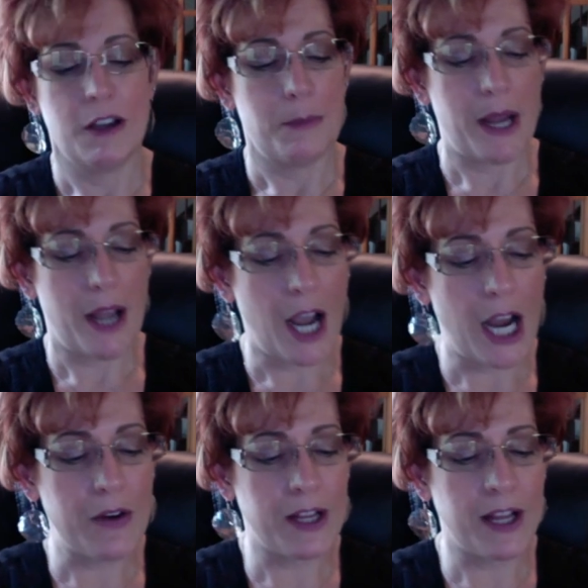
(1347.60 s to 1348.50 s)
by
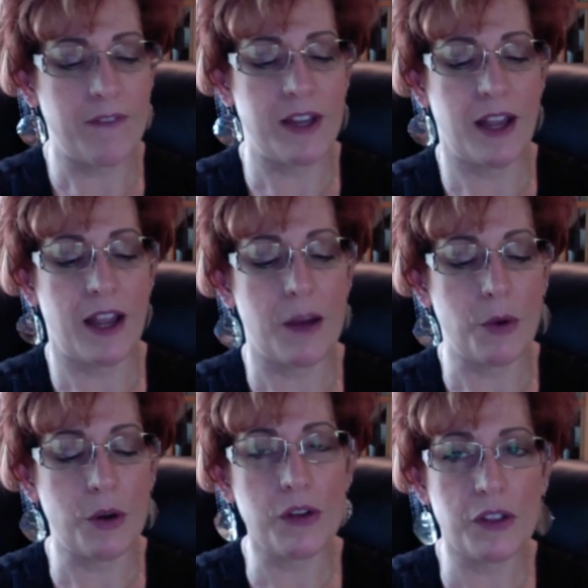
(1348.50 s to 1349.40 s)
hiring that VA?
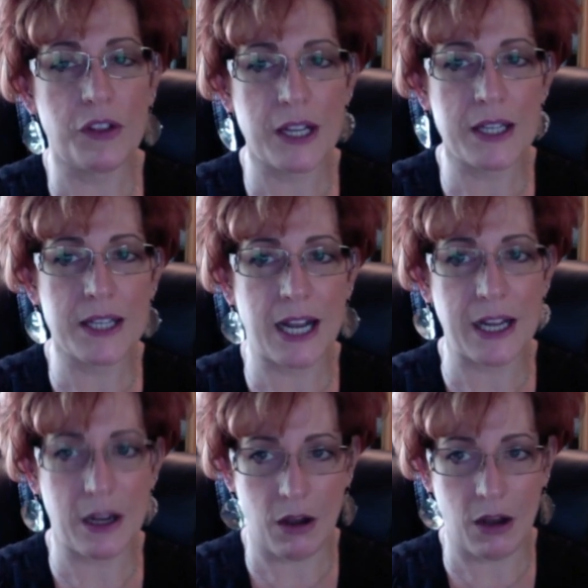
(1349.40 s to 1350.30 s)
What are the things that I
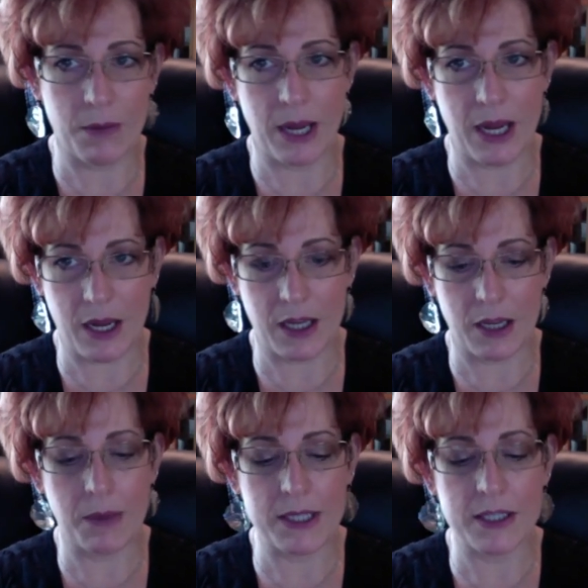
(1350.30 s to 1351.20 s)
can automate and
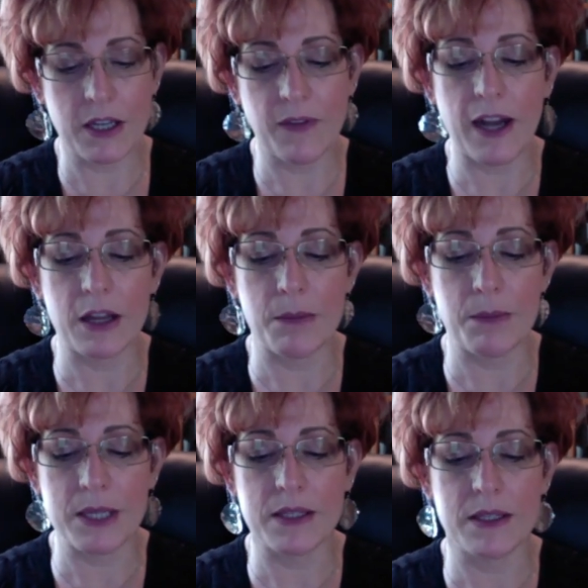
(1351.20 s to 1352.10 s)
get myself out of the
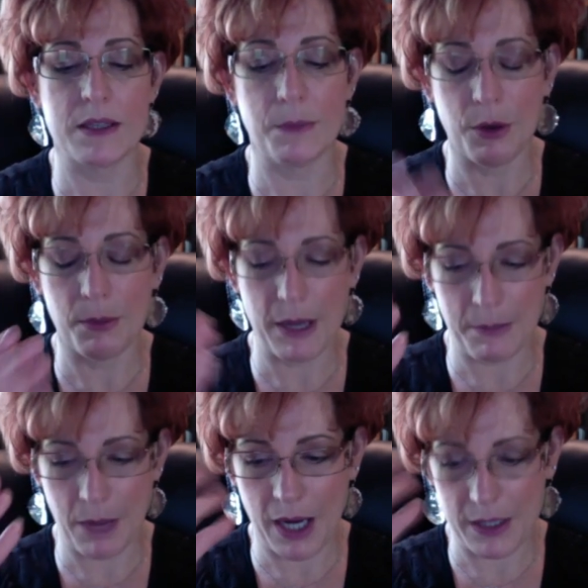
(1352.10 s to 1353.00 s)
business and put my
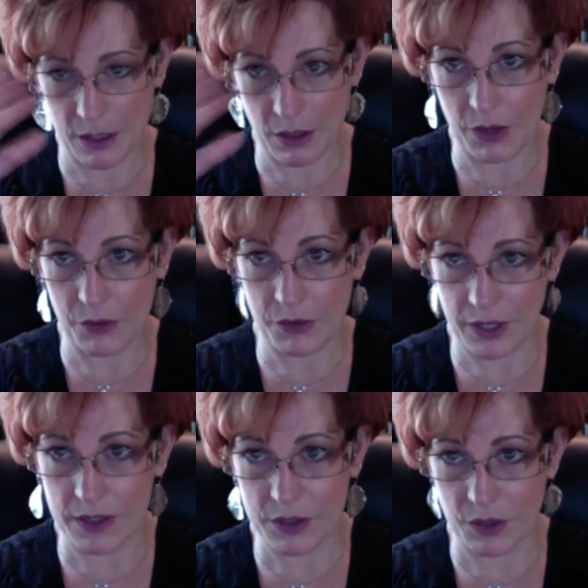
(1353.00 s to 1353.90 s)
mind on other
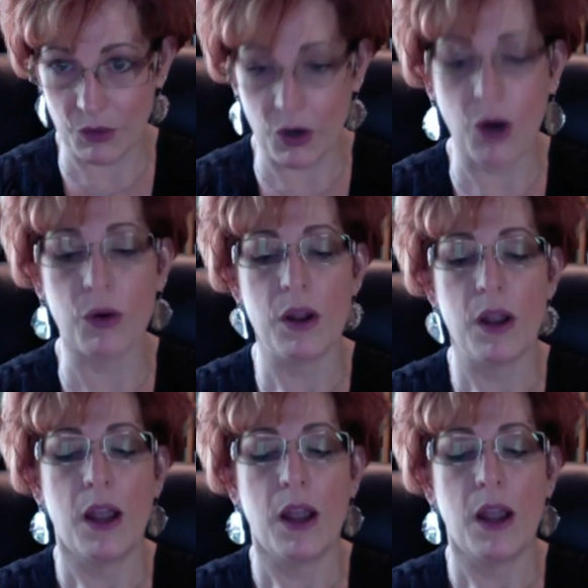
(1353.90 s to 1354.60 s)
things to grow?